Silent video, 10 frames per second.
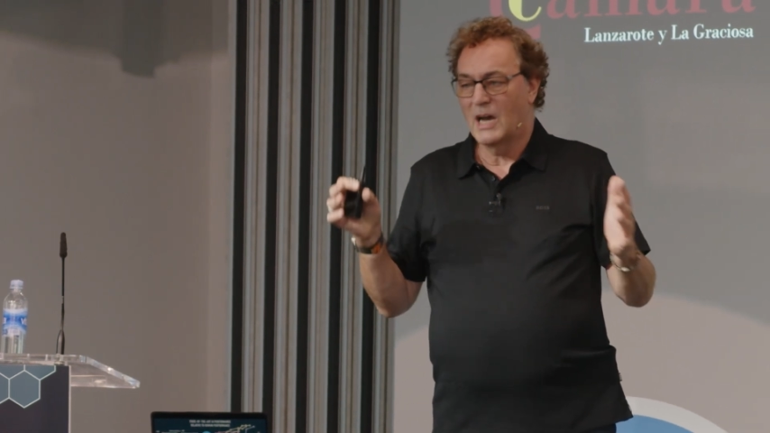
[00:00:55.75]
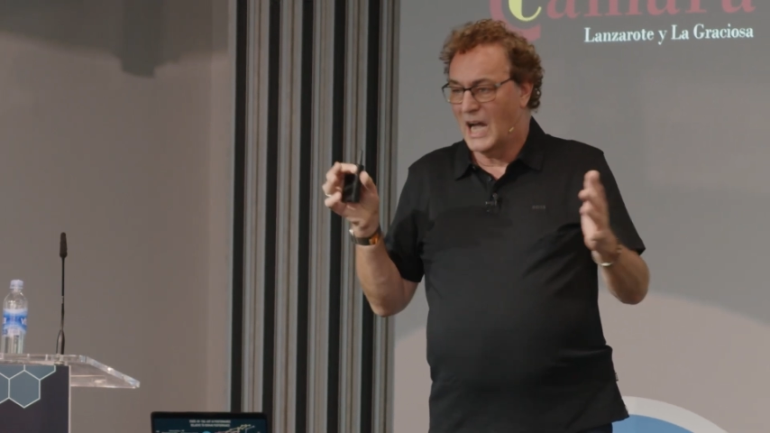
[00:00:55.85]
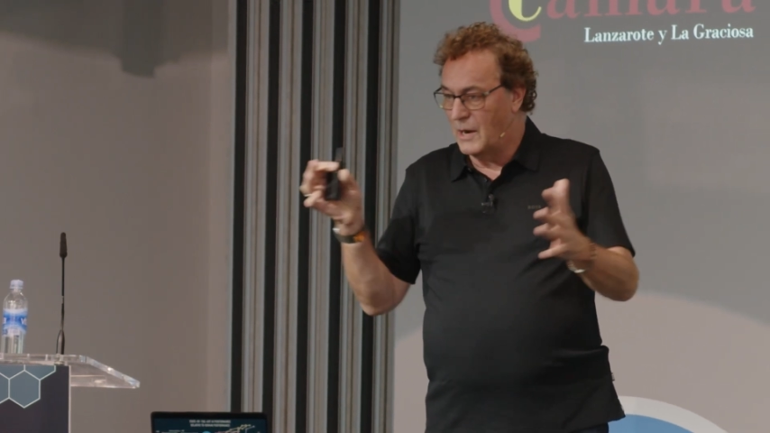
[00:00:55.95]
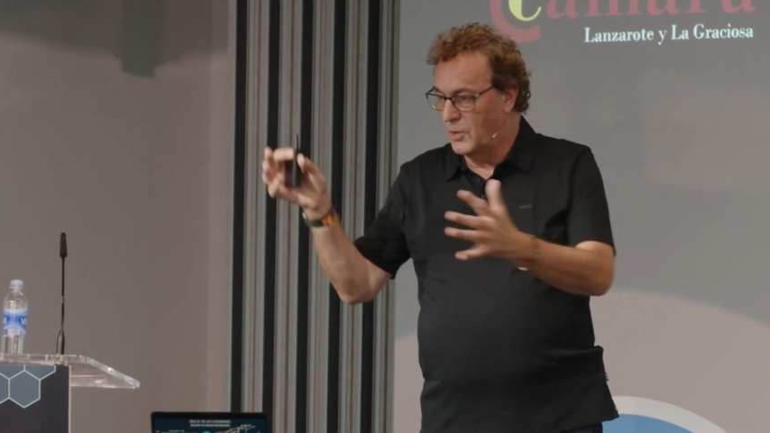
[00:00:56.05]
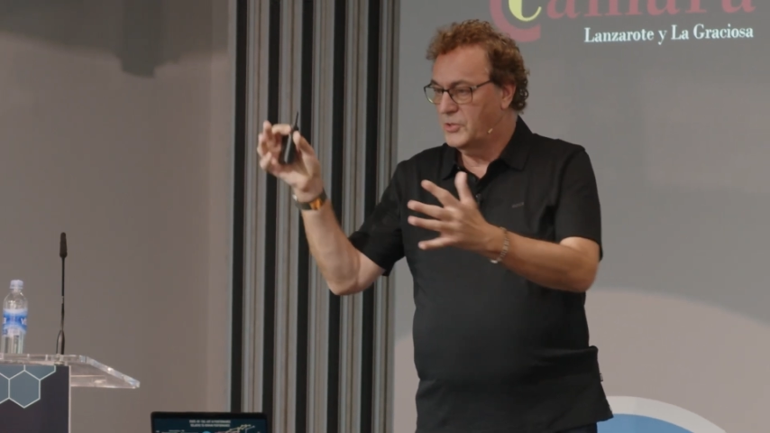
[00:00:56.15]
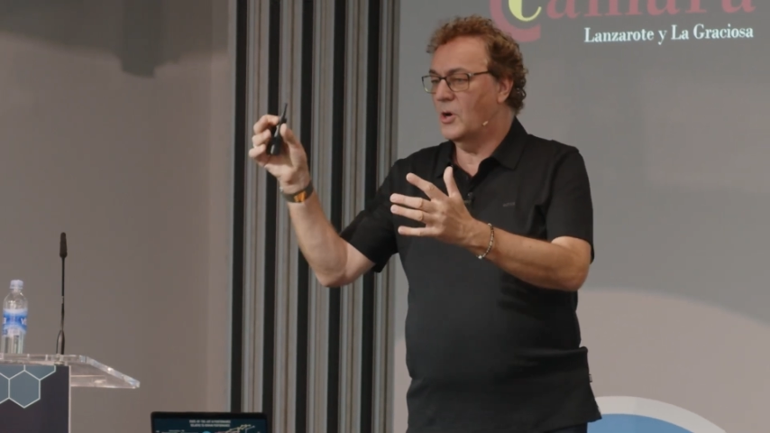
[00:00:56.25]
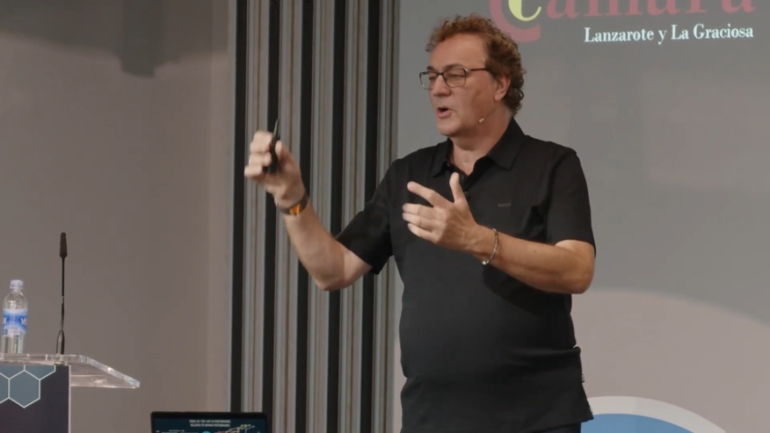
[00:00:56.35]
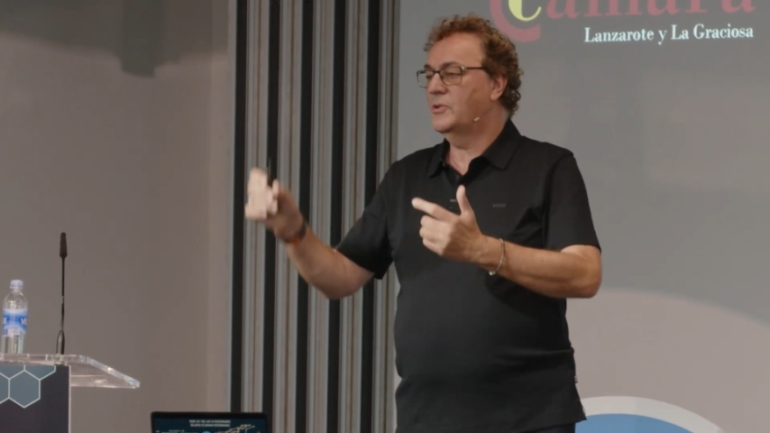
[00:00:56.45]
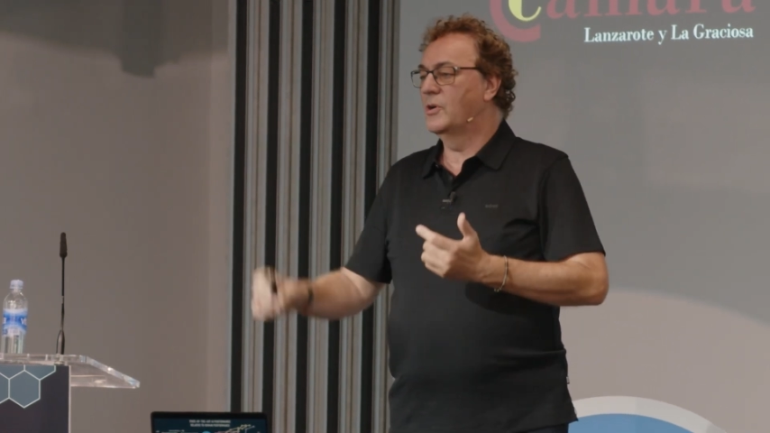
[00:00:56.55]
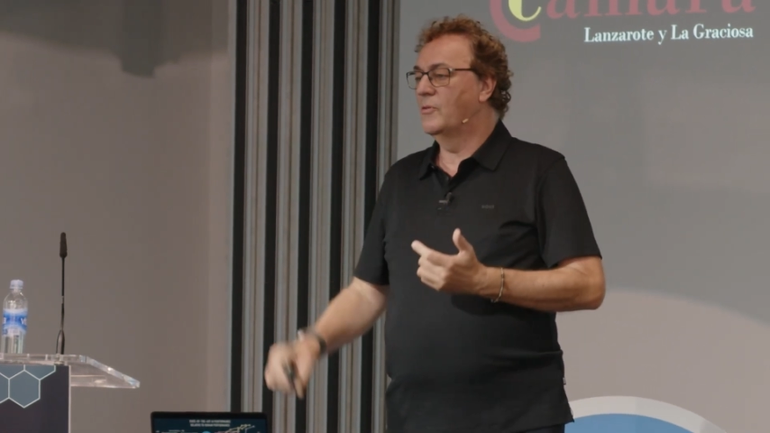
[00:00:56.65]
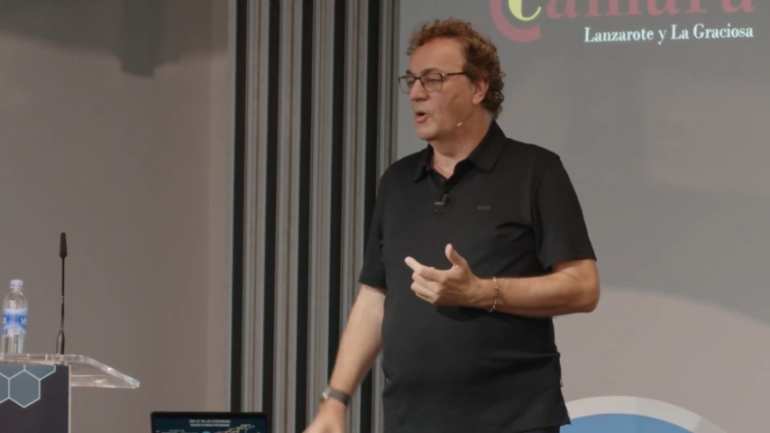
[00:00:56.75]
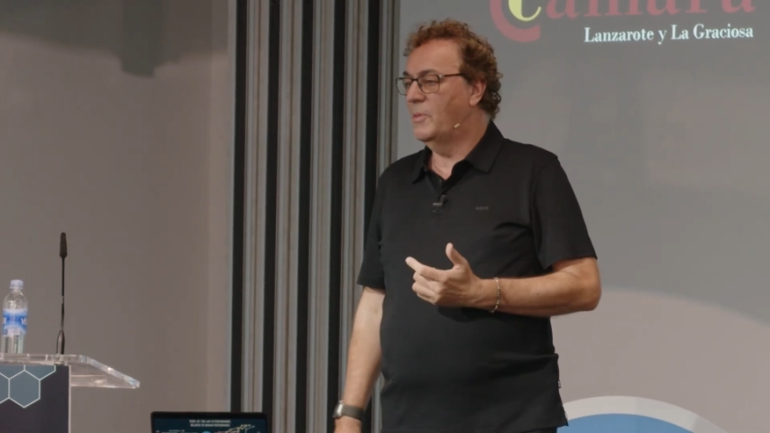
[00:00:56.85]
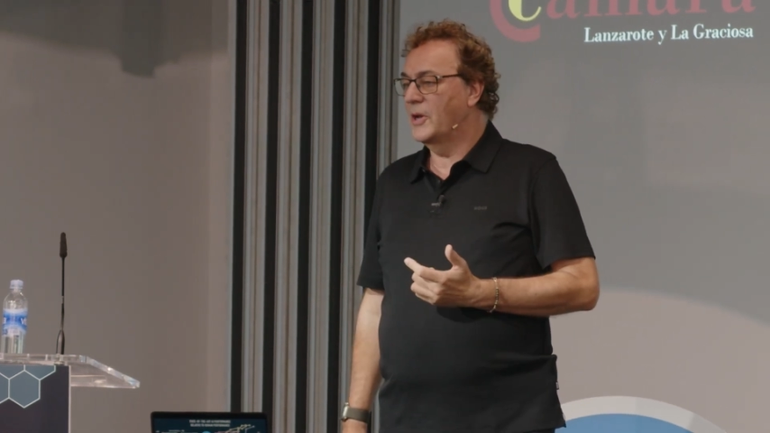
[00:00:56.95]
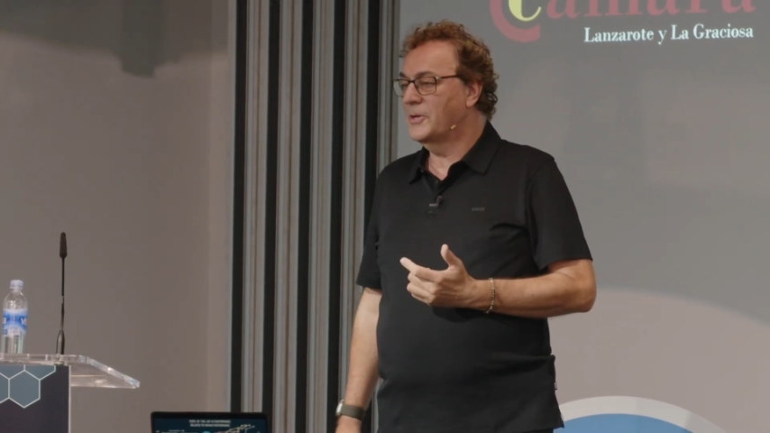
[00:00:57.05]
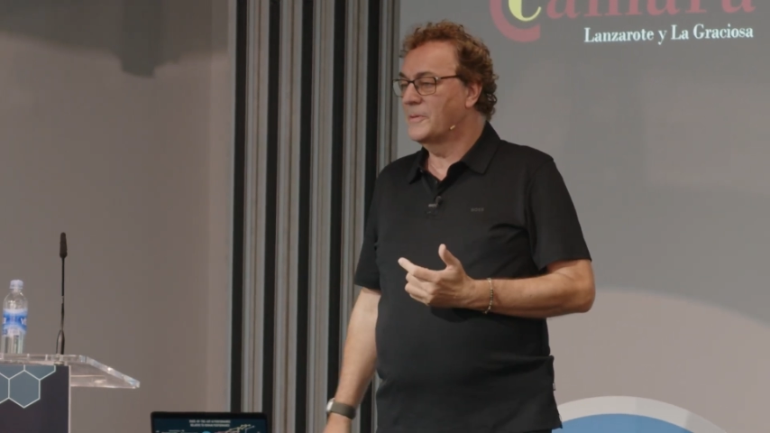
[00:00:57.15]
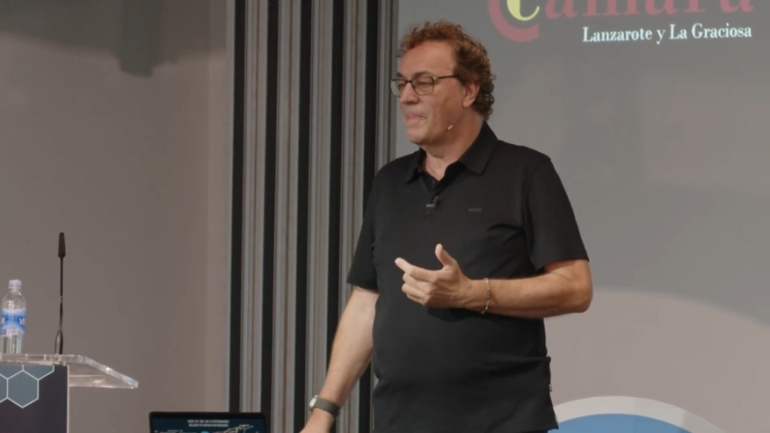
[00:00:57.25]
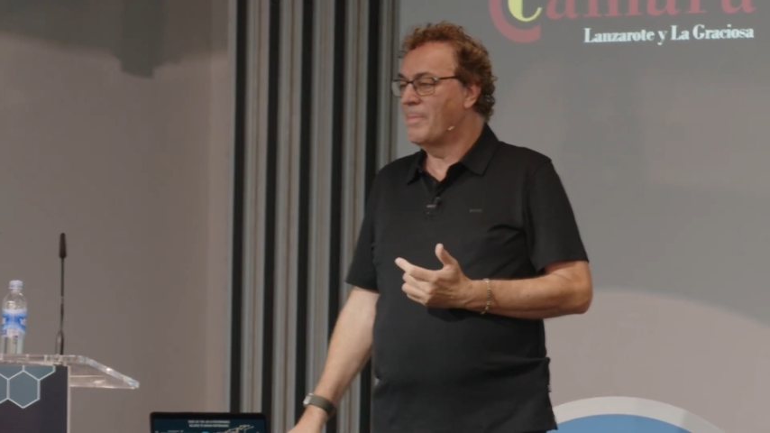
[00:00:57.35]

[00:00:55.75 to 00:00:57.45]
I will talk to a robot